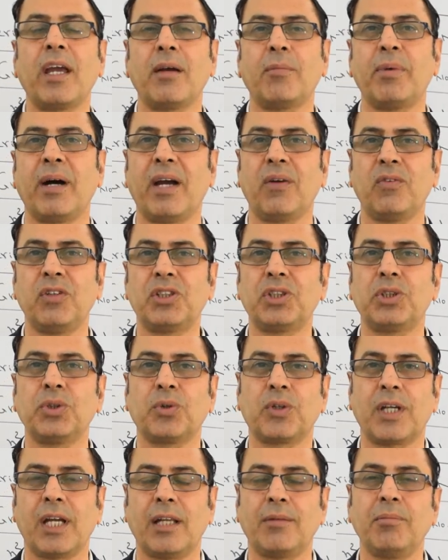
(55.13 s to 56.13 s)
by which you
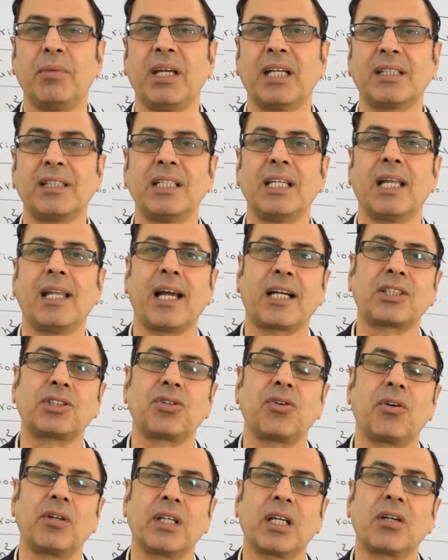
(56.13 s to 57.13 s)
can make the
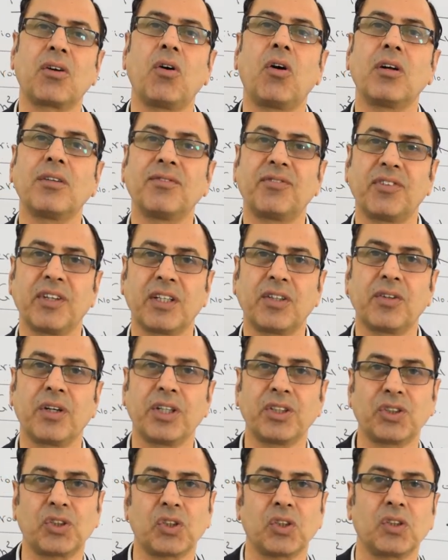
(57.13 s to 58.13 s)
electronic
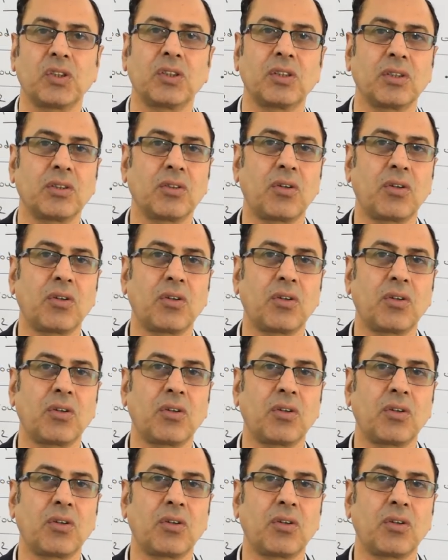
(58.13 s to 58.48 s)
configuration